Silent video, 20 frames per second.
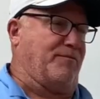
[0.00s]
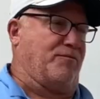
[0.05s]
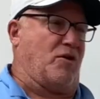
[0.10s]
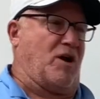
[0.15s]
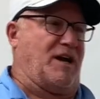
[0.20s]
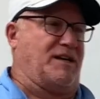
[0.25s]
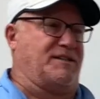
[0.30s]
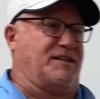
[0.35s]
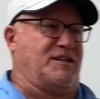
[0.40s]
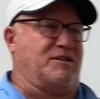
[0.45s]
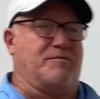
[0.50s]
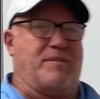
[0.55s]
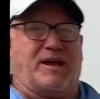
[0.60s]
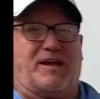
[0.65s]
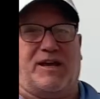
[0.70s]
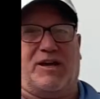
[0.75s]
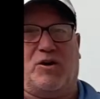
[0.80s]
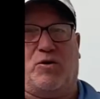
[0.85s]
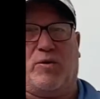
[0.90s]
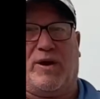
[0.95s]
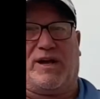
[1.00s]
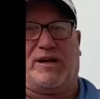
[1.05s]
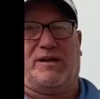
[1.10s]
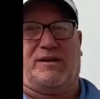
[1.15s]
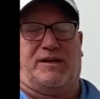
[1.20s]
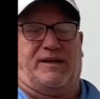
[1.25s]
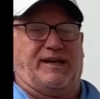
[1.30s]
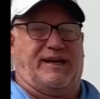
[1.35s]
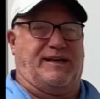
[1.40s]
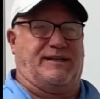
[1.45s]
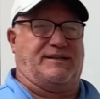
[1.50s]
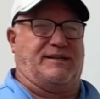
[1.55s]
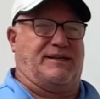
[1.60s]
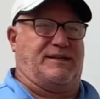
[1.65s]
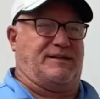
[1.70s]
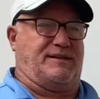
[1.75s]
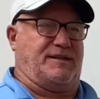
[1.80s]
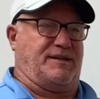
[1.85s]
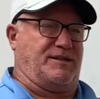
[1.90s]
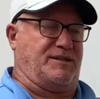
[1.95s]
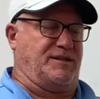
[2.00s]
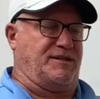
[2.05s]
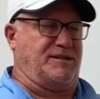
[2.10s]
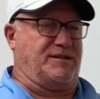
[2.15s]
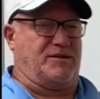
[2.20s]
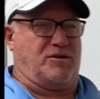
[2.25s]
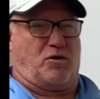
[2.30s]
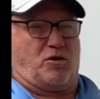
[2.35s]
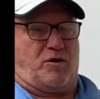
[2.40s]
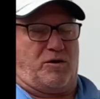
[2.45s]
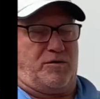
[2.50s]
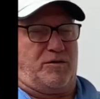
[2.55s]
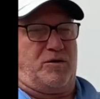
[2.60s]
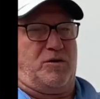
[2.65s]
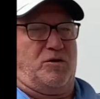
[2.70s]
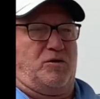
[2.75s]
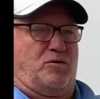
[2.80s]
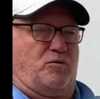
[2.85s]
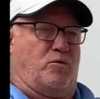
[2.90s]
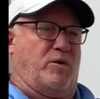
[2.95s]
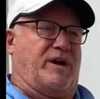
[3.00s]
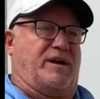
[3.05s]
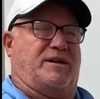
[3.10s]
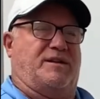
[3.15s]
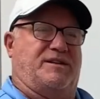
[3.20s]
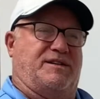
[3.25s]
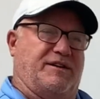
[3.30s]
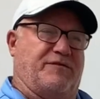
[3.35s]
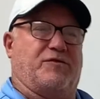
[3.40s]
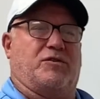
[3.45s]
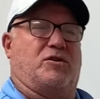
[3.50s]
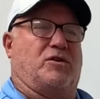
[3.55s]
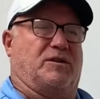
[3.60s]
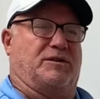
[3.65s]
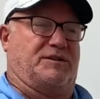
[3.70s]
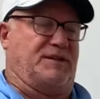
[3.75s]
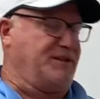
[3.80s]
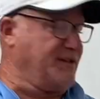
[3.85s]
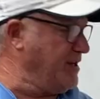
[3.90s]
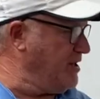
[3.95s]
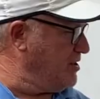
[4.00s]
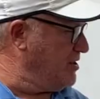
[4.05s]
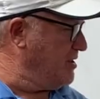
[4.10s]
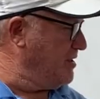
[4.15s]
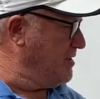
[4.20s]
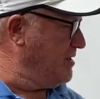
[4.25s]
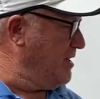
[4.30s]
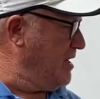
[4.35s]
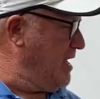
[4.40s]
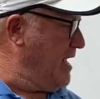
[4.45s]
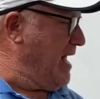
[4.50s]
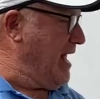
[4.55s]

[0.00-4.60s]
process, making quick, easy decisions or quick, difficult decisions,